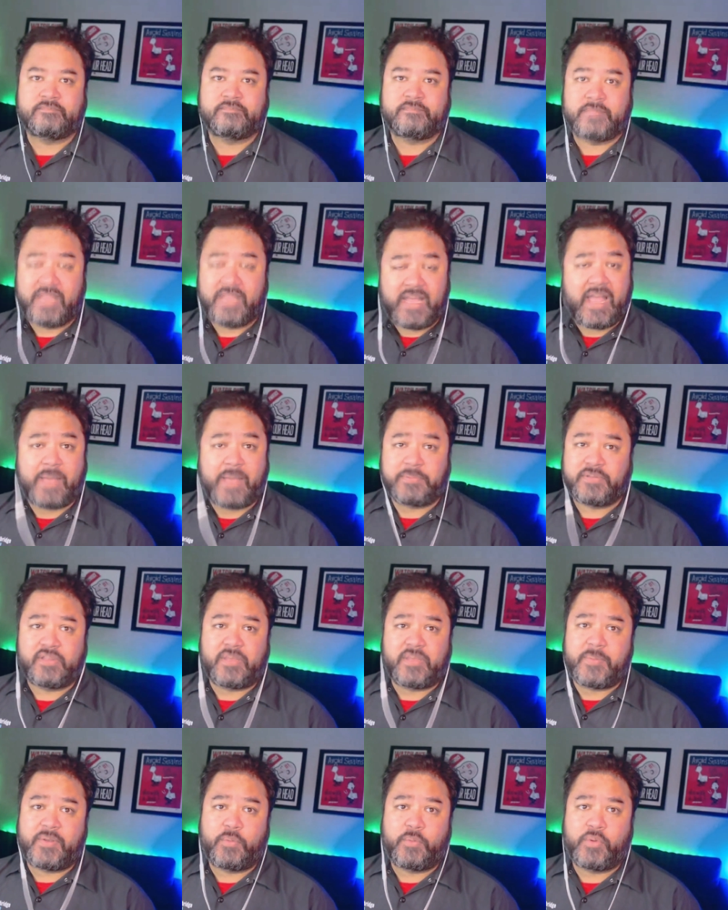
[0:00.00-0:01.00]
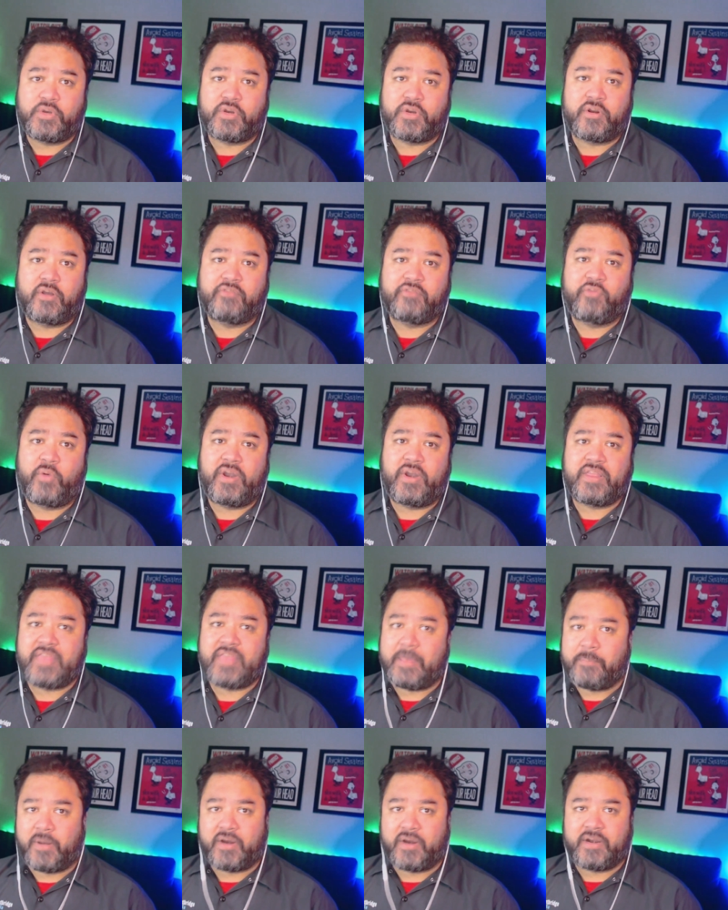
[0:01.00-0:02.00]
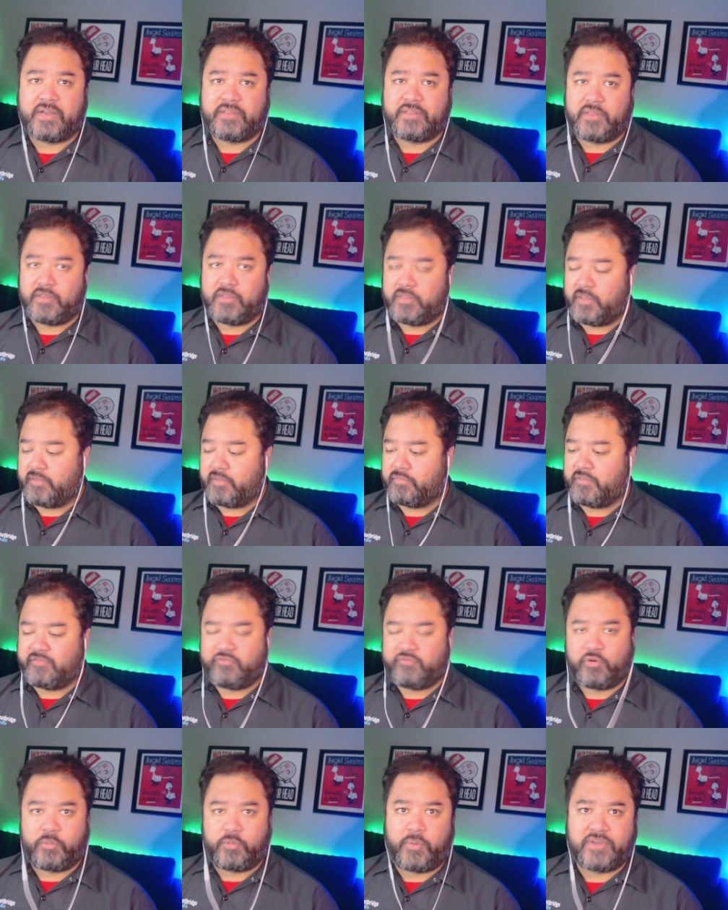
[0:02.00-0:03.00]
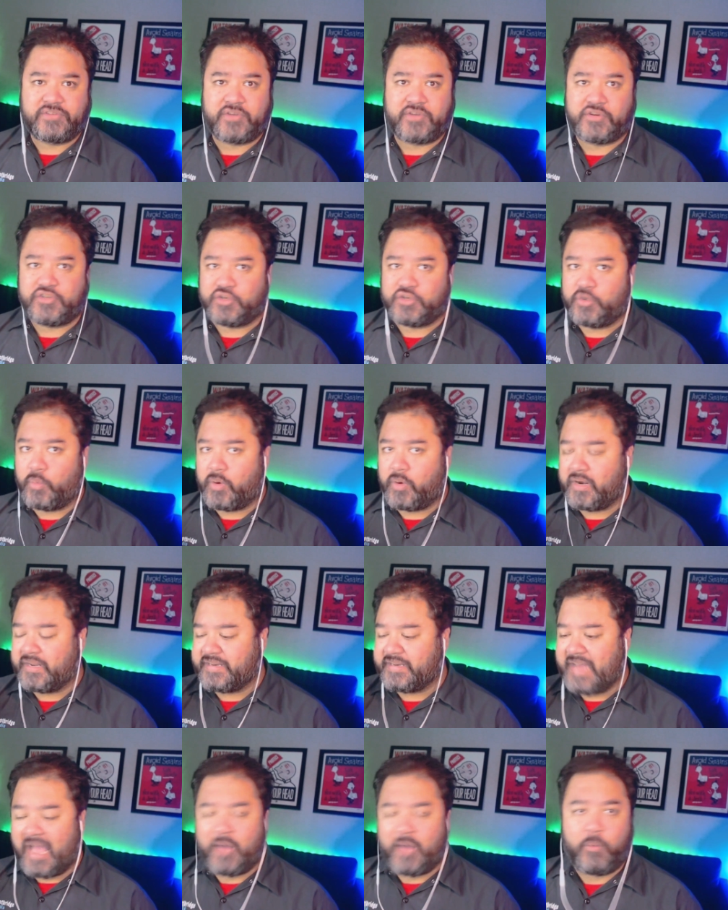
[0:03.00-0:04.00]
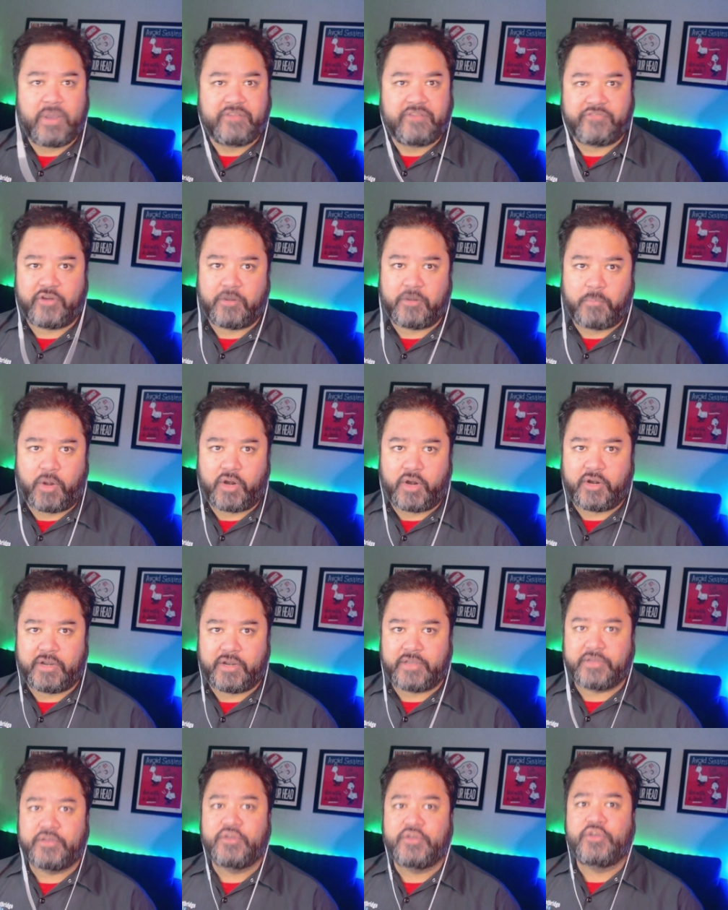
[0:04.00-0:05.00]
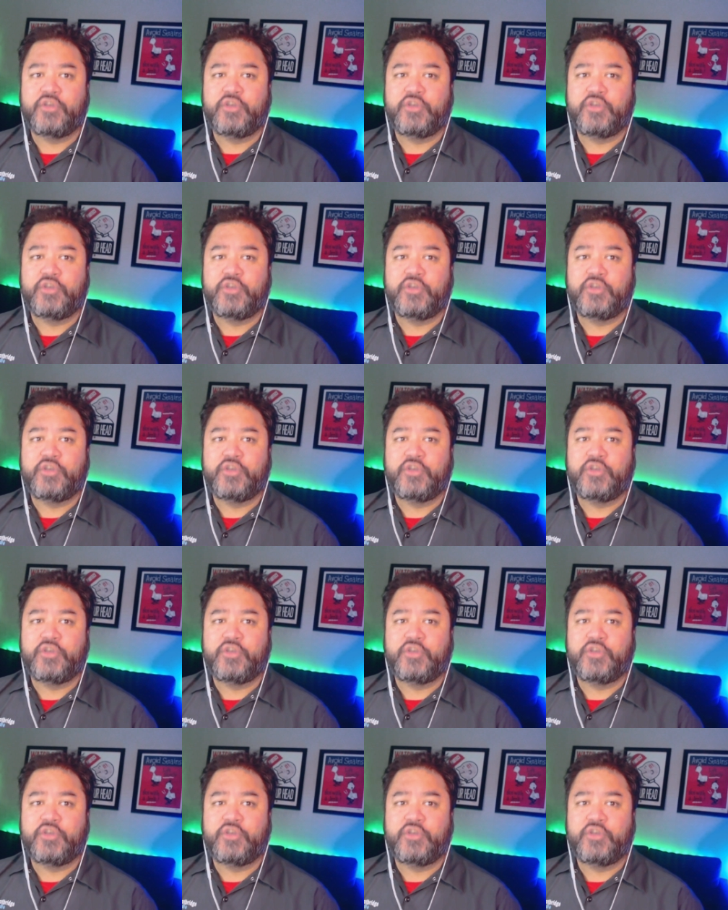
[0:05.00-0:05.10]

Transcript: Yeah, absolutely. I mean, when you're avoiding that marketing, the the, the four points there is you don't want to not wait for your marketing.